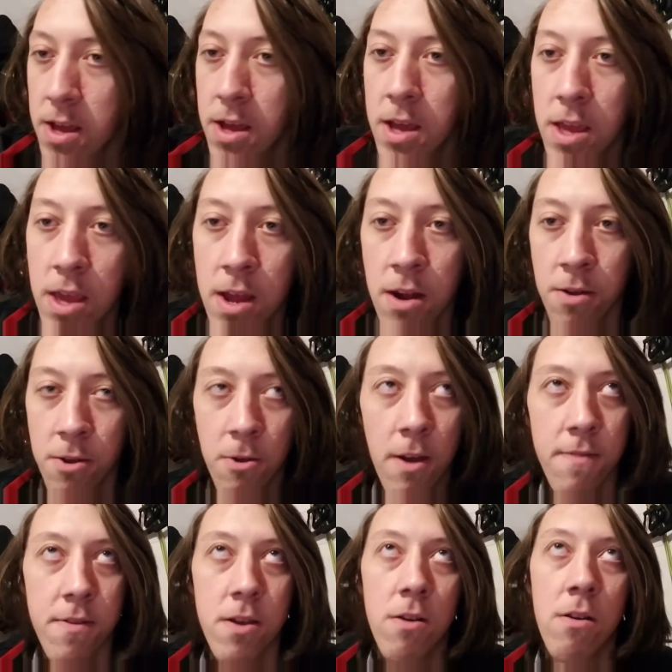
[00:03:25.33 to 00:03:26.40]
you have
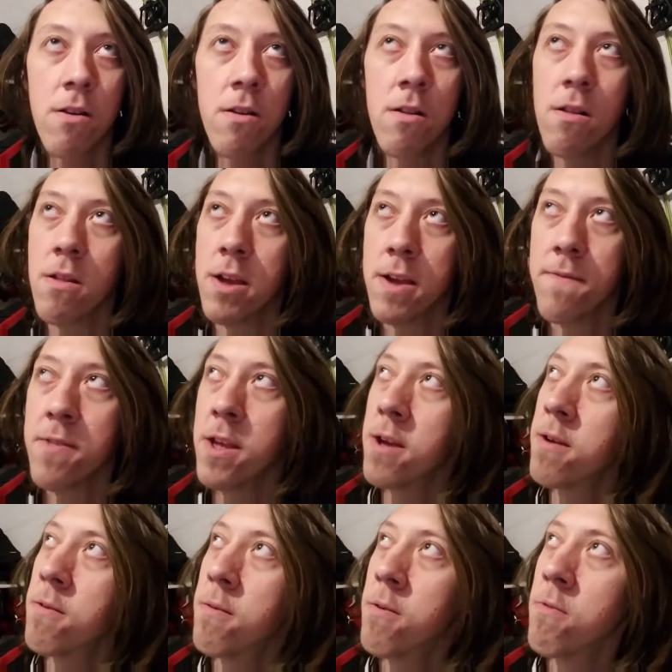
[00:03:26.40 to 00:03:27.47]
to call, like if they
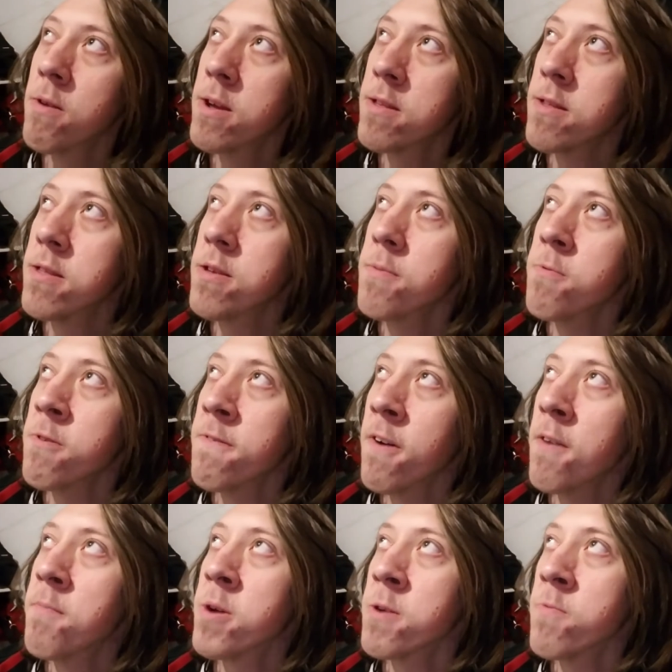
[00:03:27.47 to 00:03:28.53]
raise 2.5
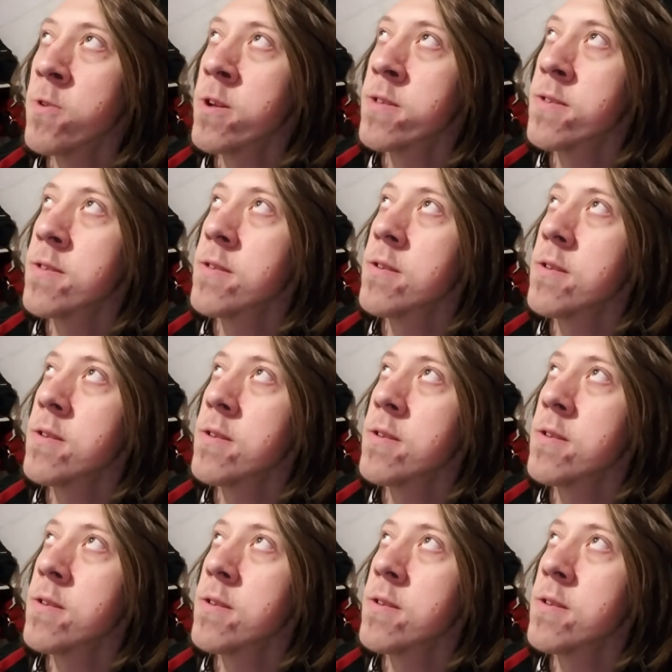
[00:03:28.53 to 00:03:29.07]
big blinds,